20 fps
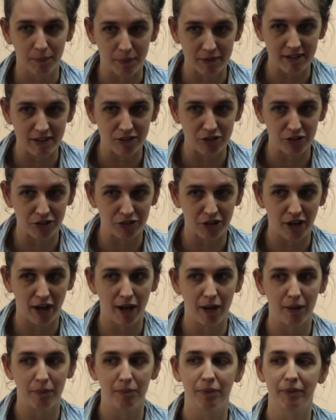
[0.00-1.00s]
up a teaching
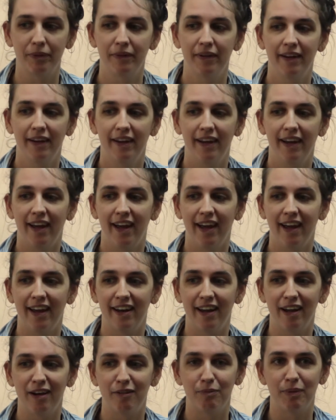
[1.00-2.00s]
job,
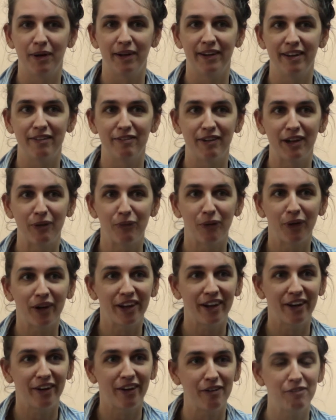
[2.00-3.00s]
and have been living and
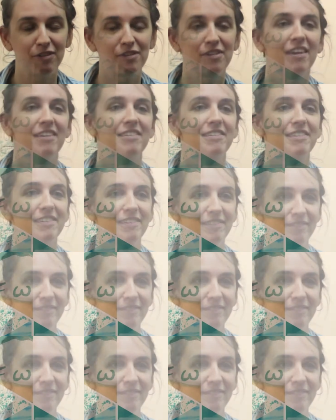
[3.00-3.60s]
working here ever since.